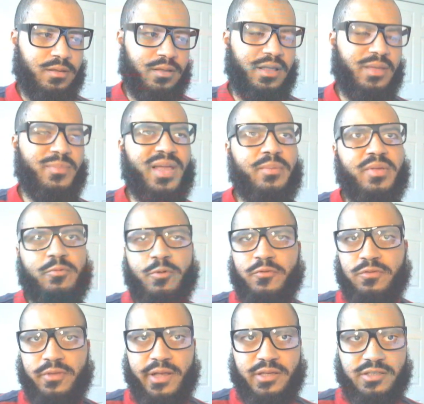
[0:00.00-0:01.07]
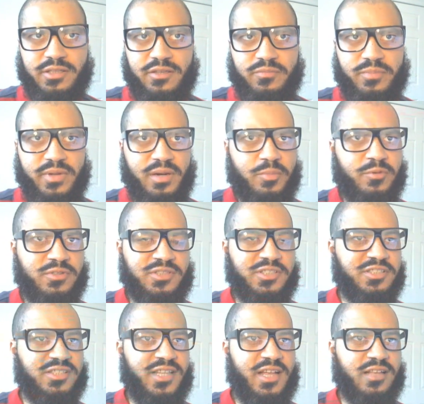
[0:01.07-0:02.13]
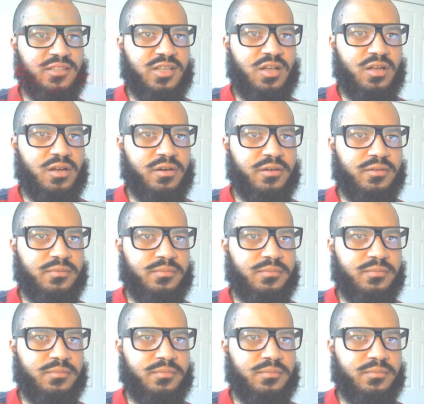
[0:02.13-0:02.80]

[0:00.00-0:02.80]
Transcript: It may be reflexive, but I'm going to just say atar.